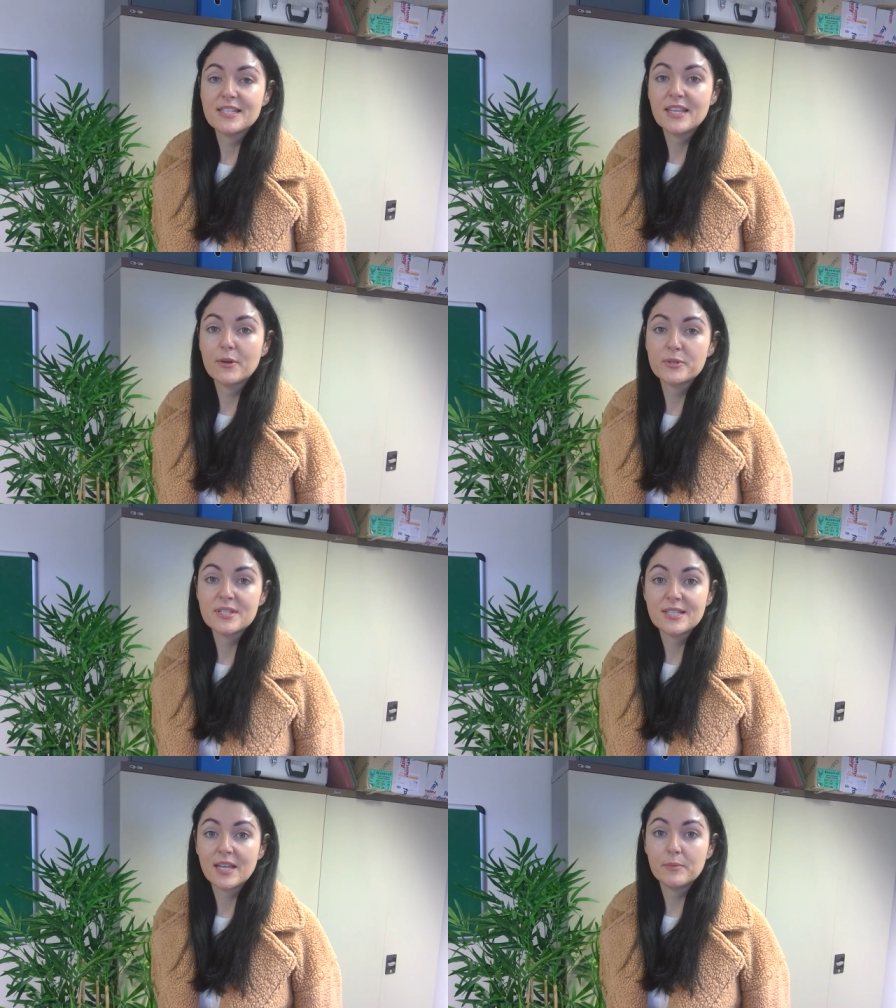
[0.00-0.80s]
Is he going to
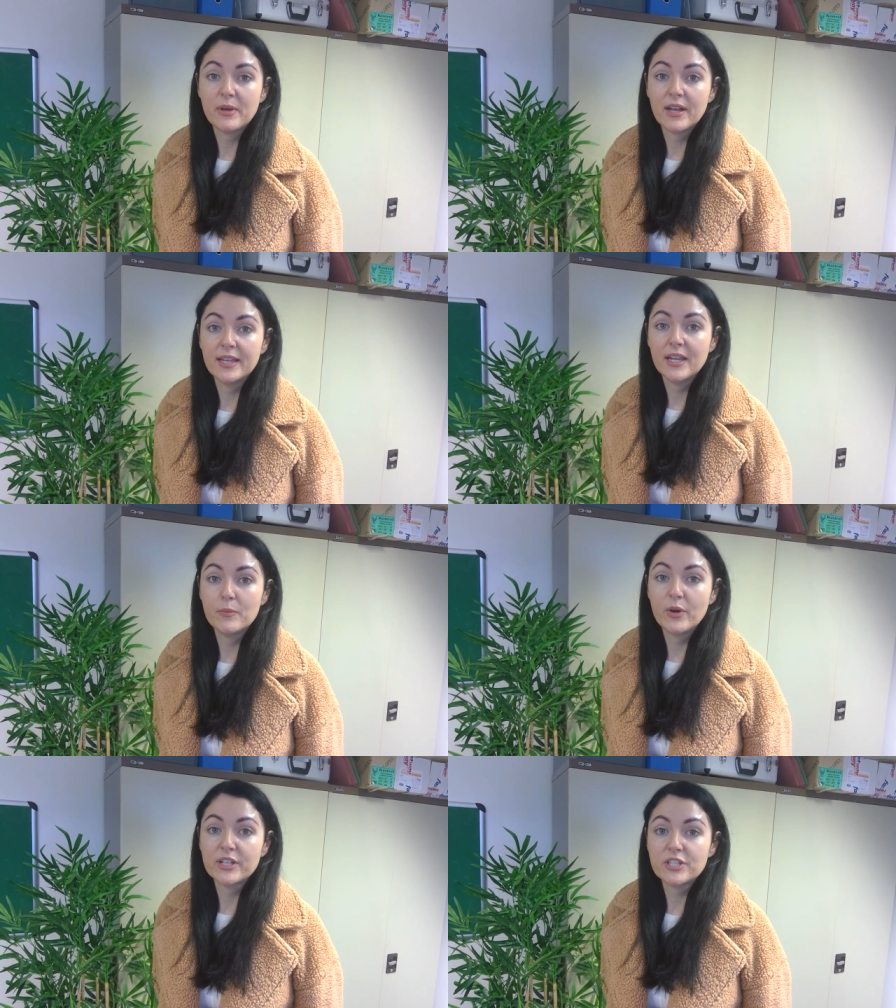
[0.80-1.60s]
stand by
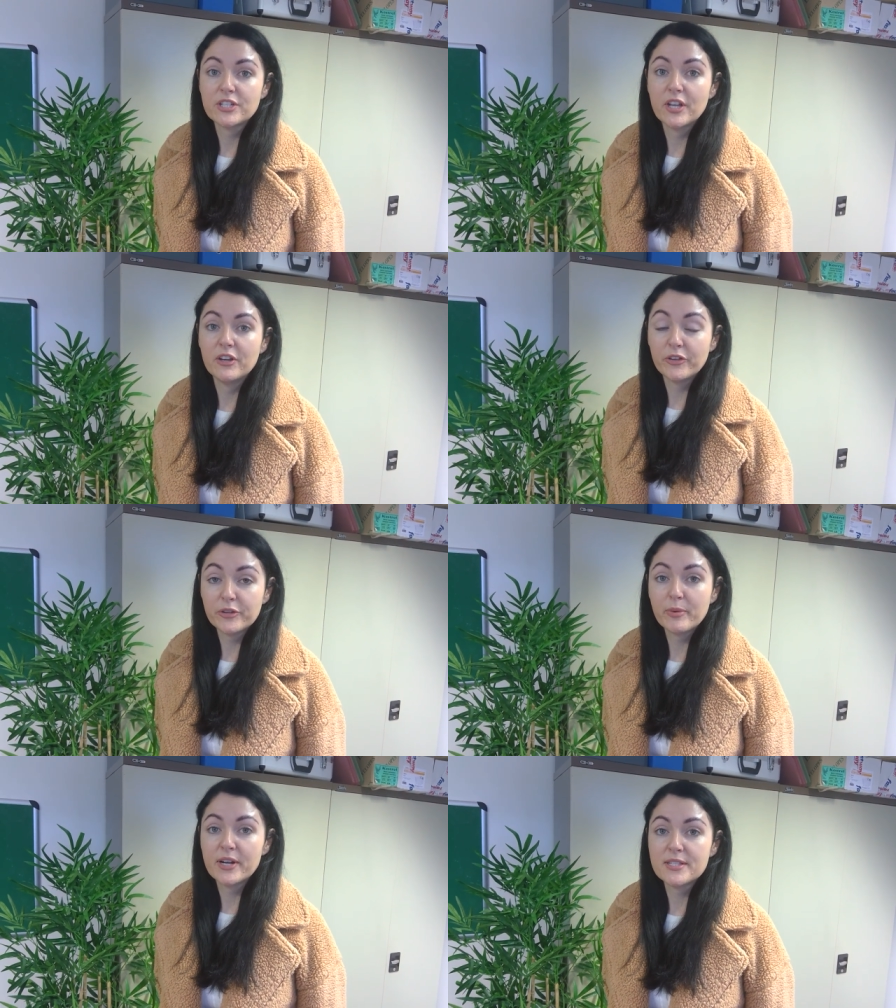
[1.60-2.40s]
and watch
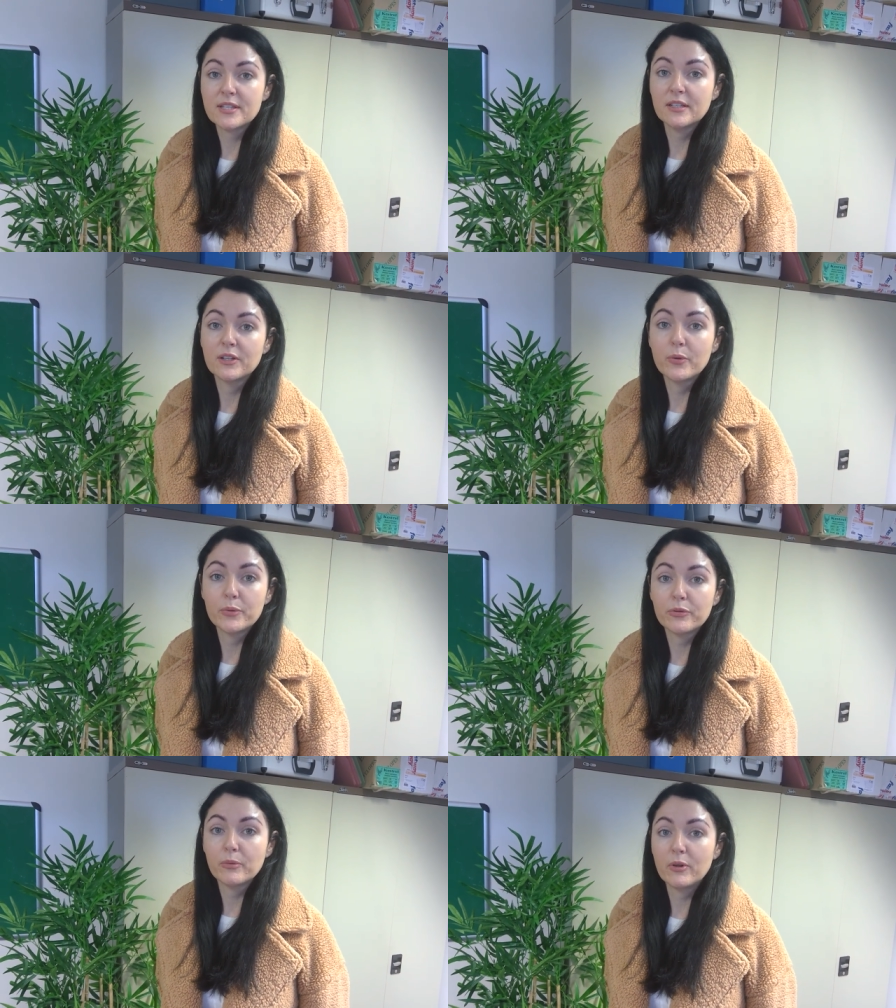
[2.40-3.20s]
another person
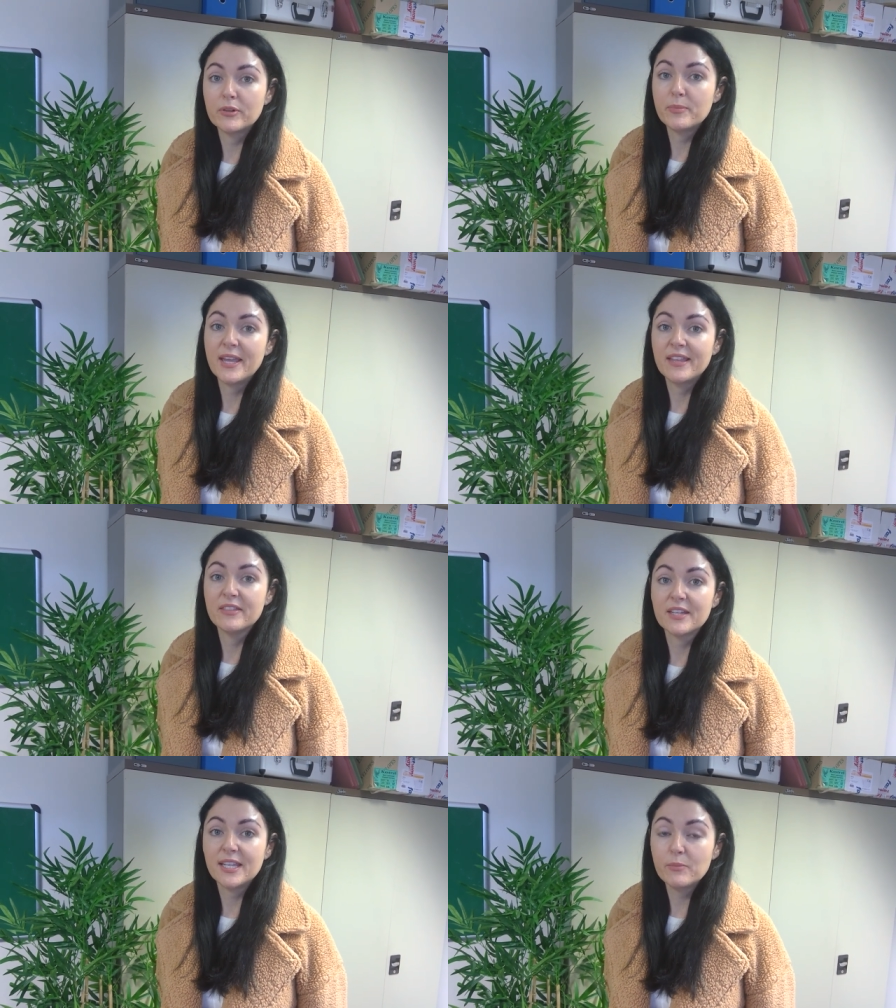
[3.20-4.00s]
go through all the
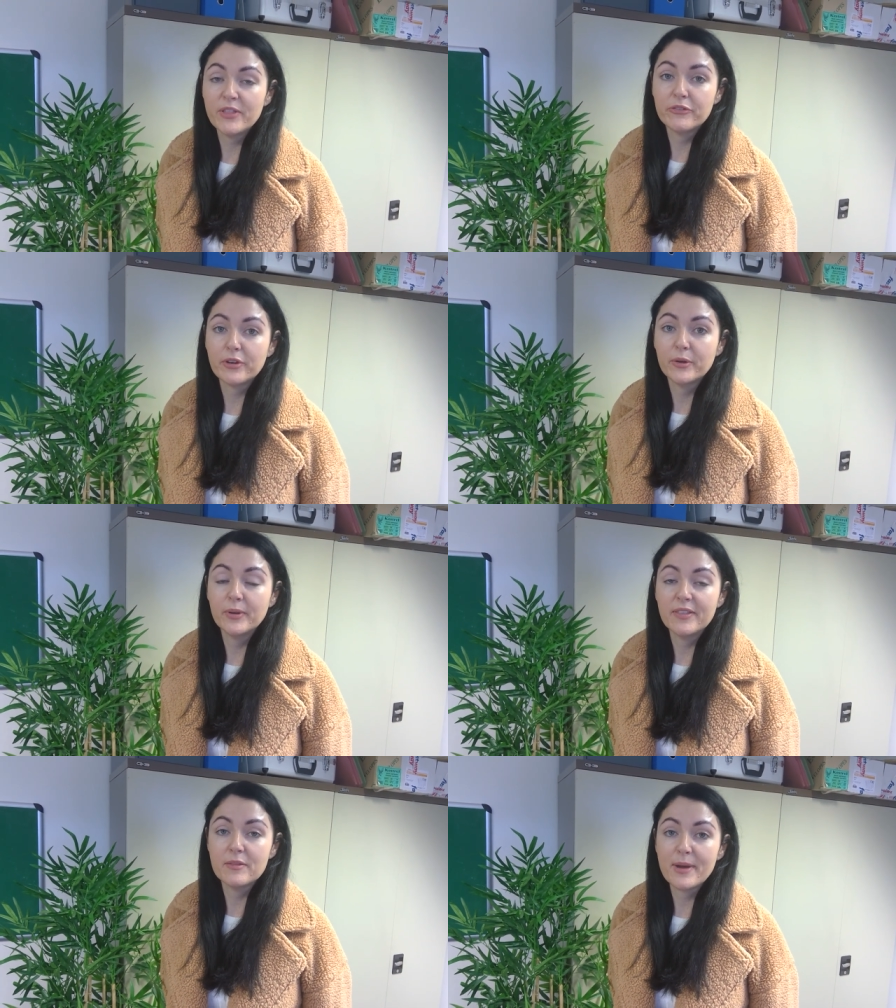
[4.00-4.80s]
pain that he went
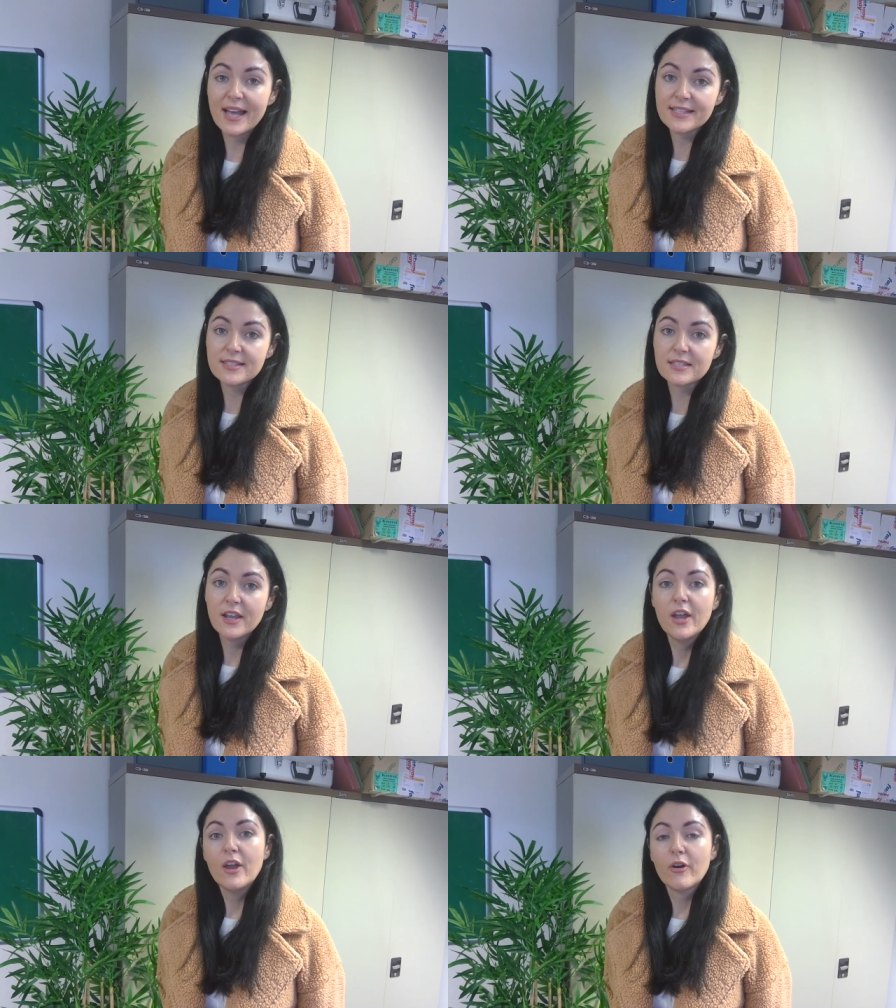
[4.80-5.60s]
through in the past,
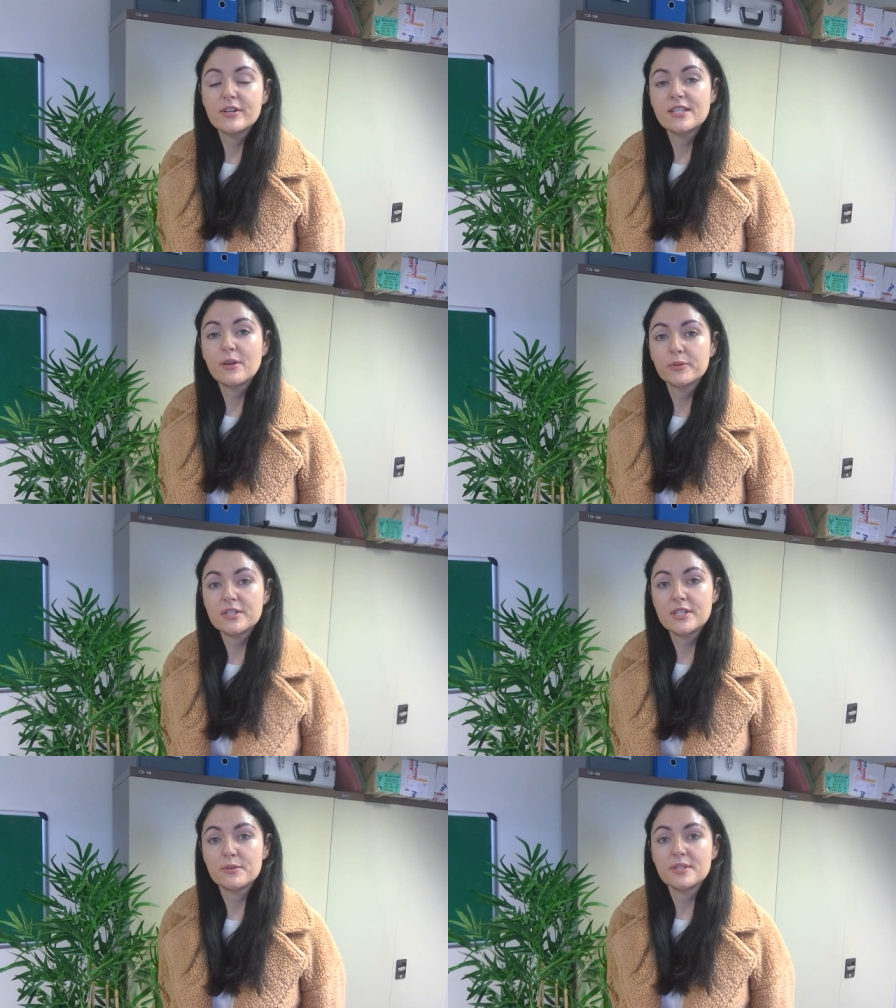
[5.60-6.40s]
or is he going
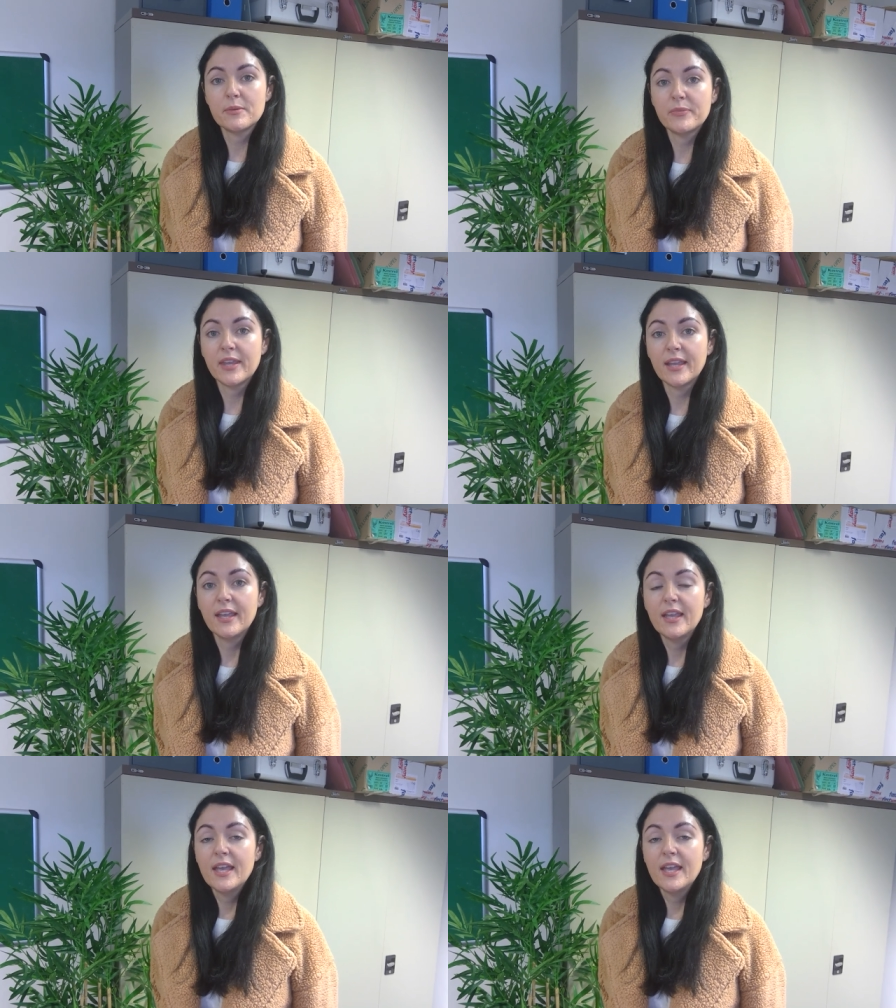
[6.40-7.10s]
to do something?